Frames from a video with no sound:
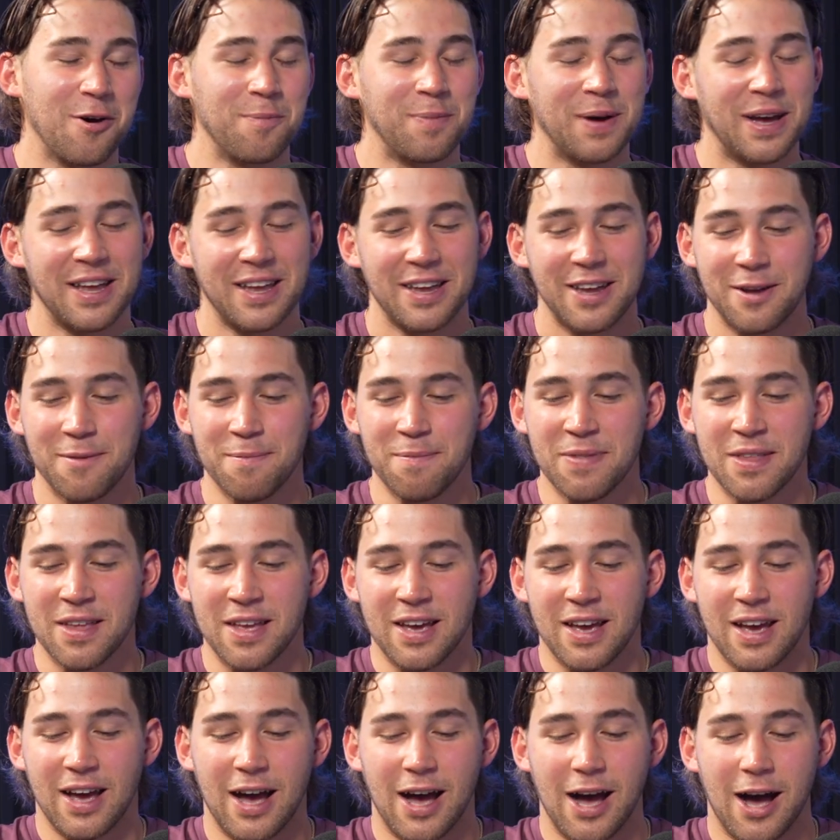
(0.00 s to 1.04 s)
But
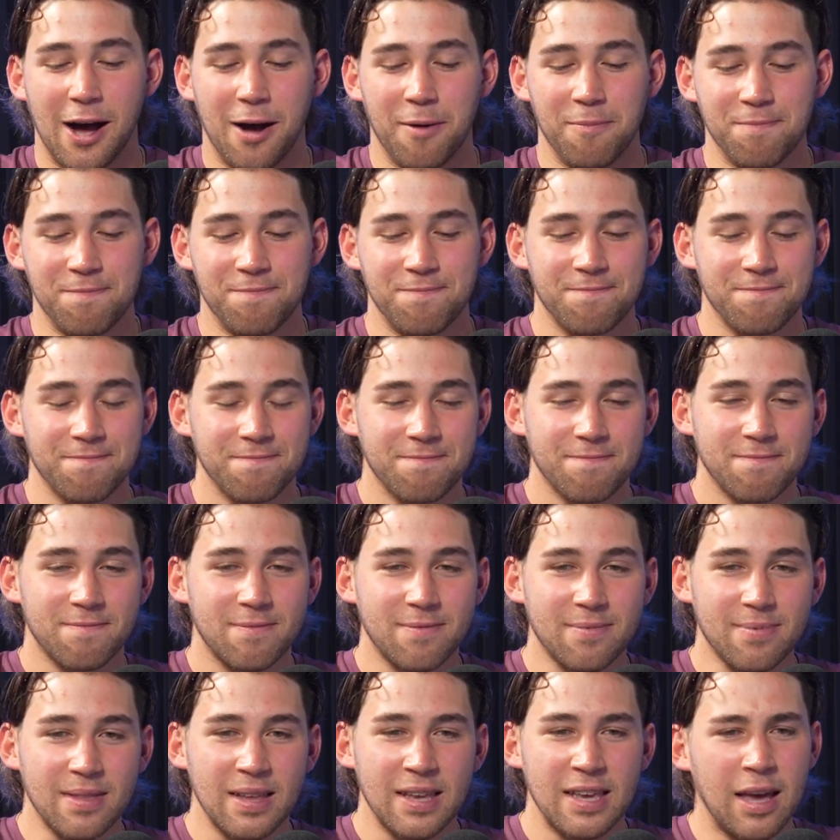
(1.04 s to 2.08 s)

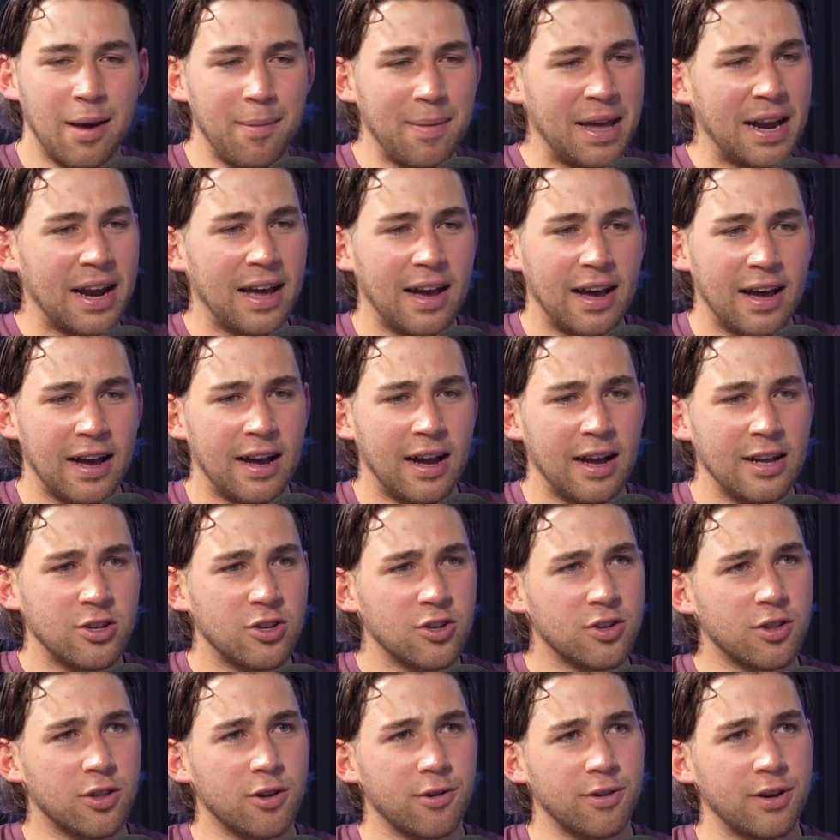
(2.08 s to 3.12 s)
yeah, man, I
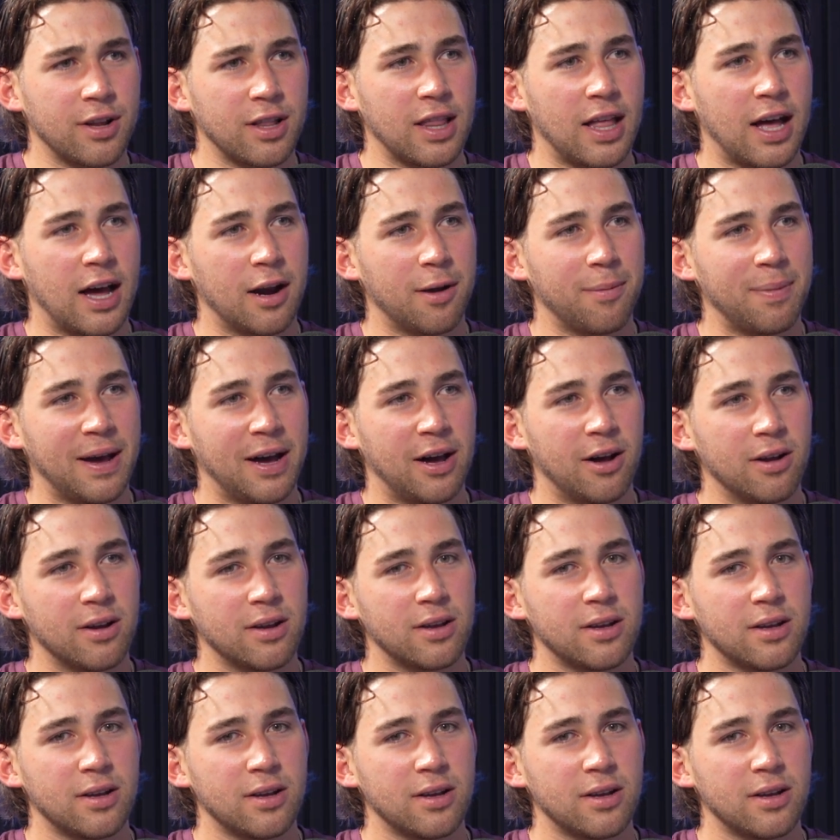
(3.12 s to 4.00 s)
just learned a lot about,